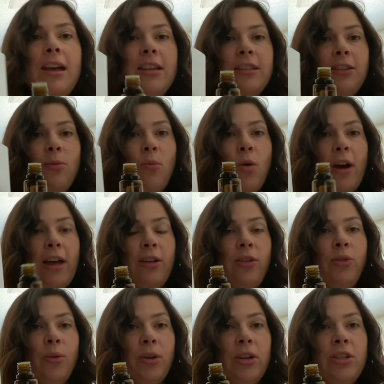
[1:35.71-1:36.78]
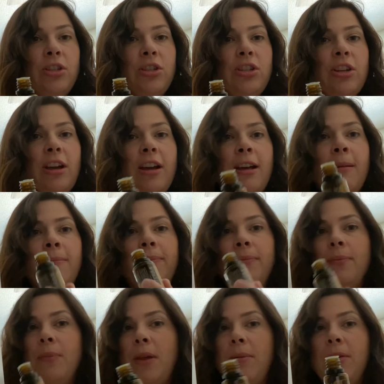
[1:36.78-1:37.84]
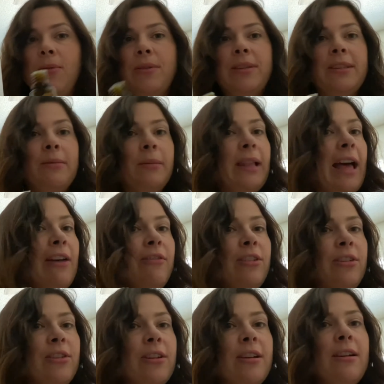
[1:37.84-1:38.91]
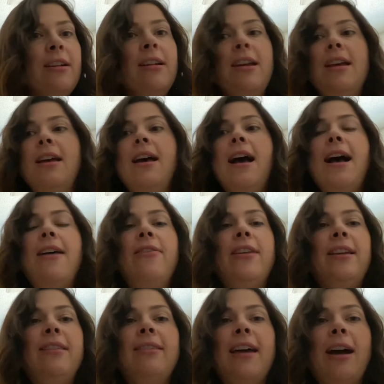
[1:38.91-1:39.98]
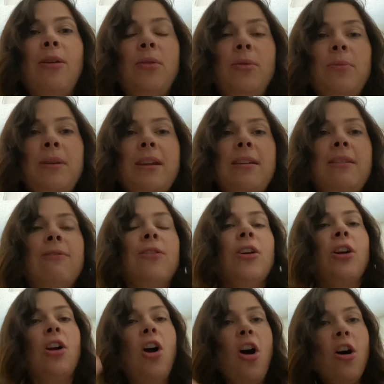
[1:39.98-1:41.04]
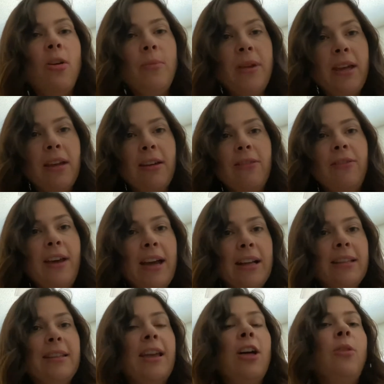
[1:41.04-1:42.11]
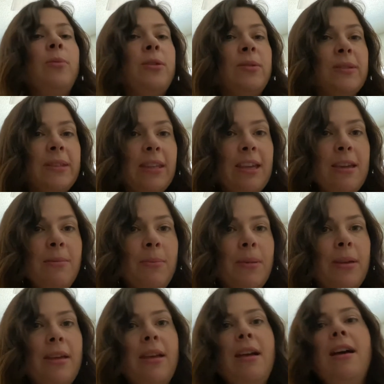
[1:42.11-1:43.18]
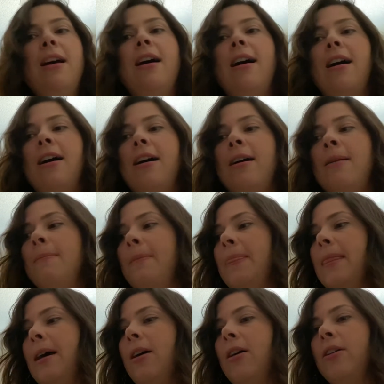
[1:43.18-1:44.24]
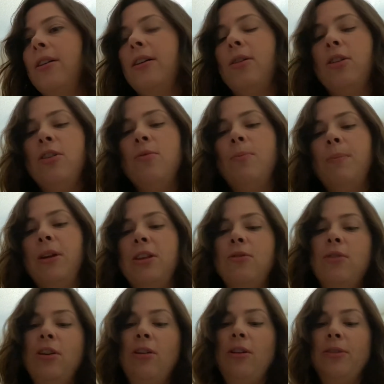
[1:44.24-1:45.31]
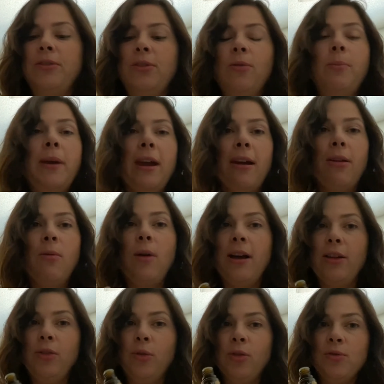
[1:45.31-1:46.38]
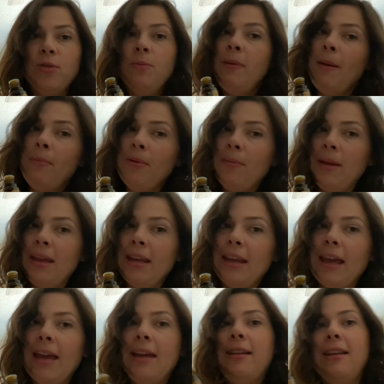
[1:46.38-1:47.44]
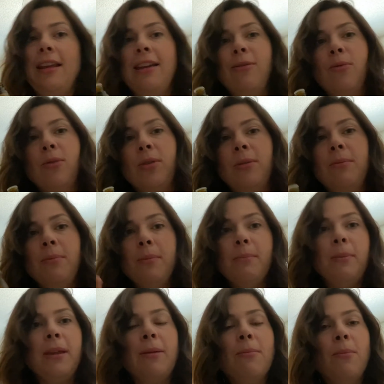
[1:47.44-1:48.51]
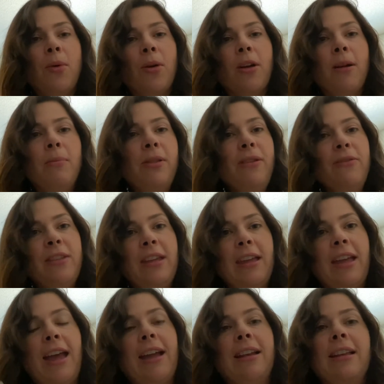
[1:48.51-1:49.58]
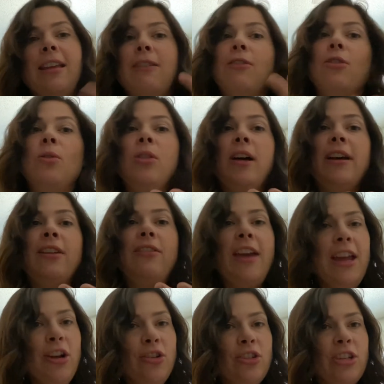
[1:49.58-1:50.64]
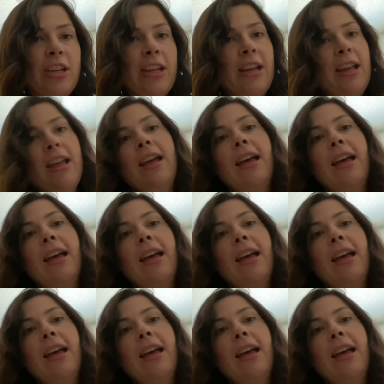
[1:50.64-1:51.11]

some wild orange, um, maybe with some lavender, and then that would be for a calming effect to help you sleep. Um, uh, you, but you can also pair wild orange with peppermint and it would be more uplifting and give you a lot of energy.